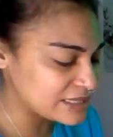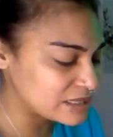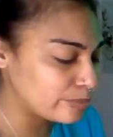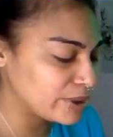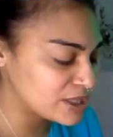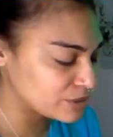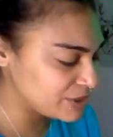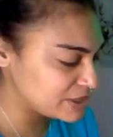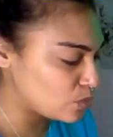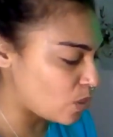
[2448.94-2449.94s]
the biggest
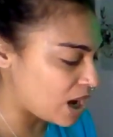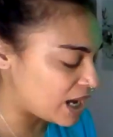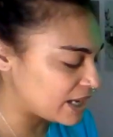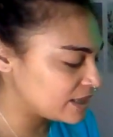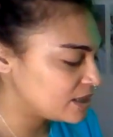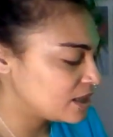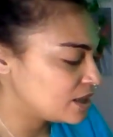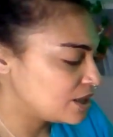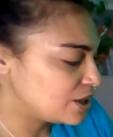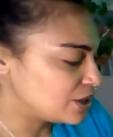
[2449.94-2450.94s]
reason why
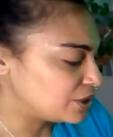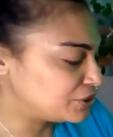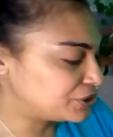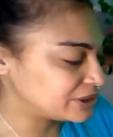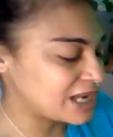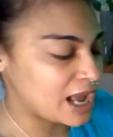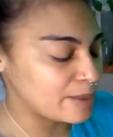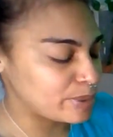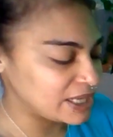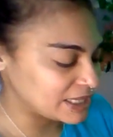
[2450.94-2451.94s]
you're
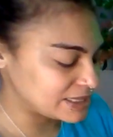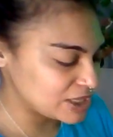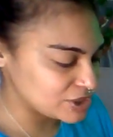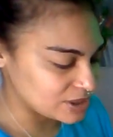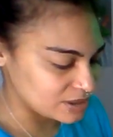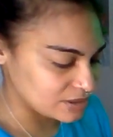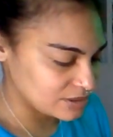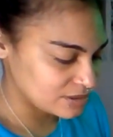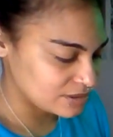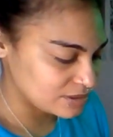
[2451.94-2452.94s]
not paying attention
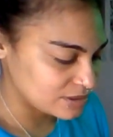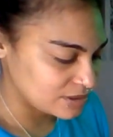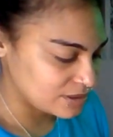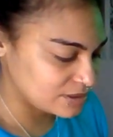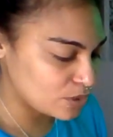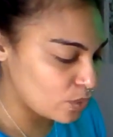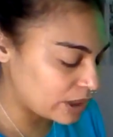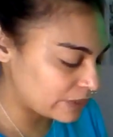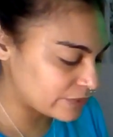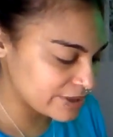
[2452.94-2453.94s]
to
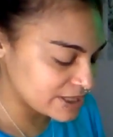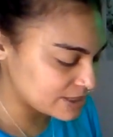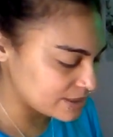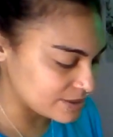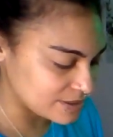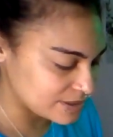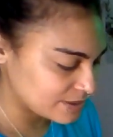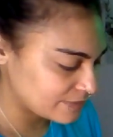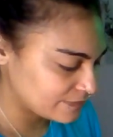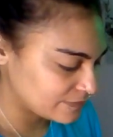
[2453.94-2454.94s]
whatever this is.
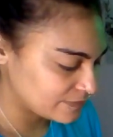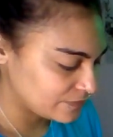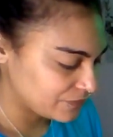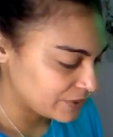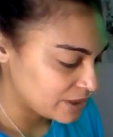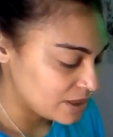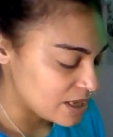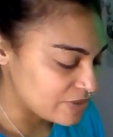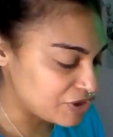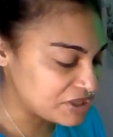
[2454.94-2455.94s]

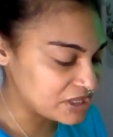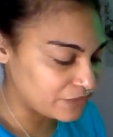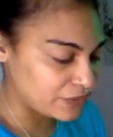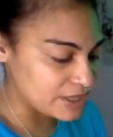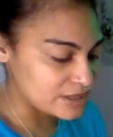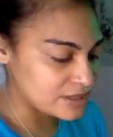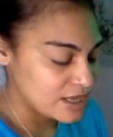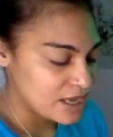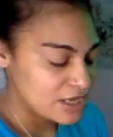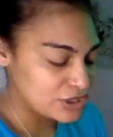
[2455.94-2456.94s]
There's a difference.
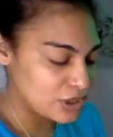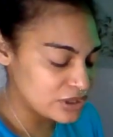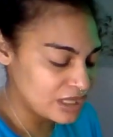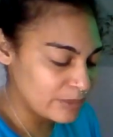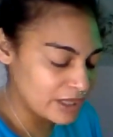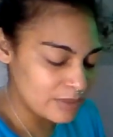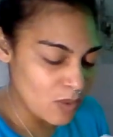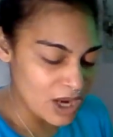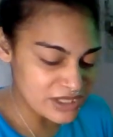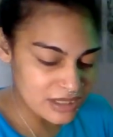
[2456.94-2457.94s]
So someone could be
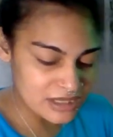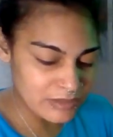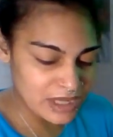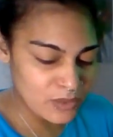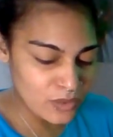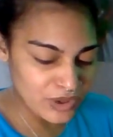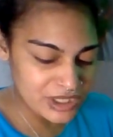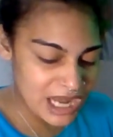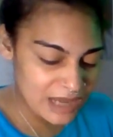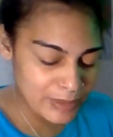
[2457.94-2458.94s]
watching this and be like, well, you're
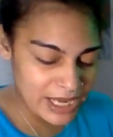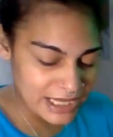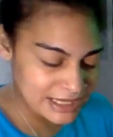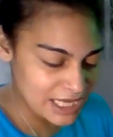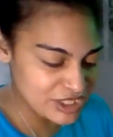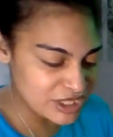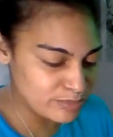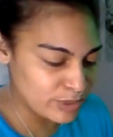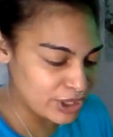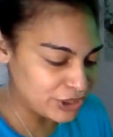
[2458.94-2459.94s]
not paying attention,
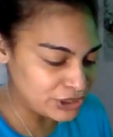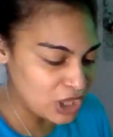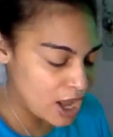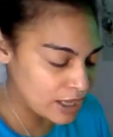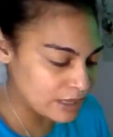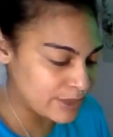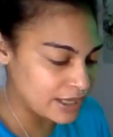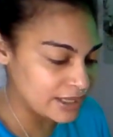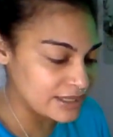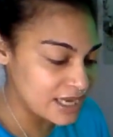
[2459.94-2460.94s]
but you're talking about
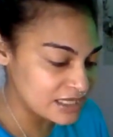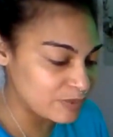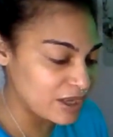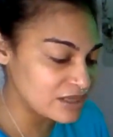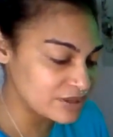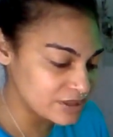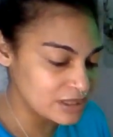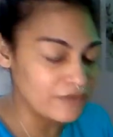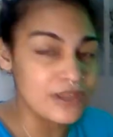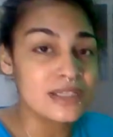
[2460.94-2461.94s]
it. Yes, because there's a
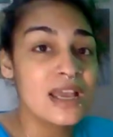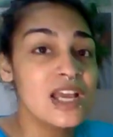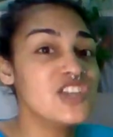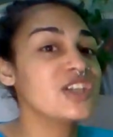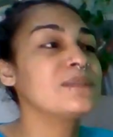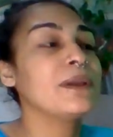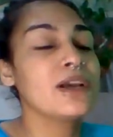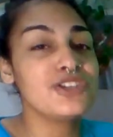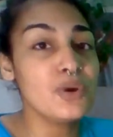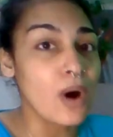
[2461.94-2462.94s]
difference. Just
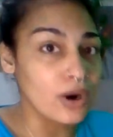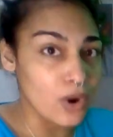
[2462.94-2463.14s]
because you are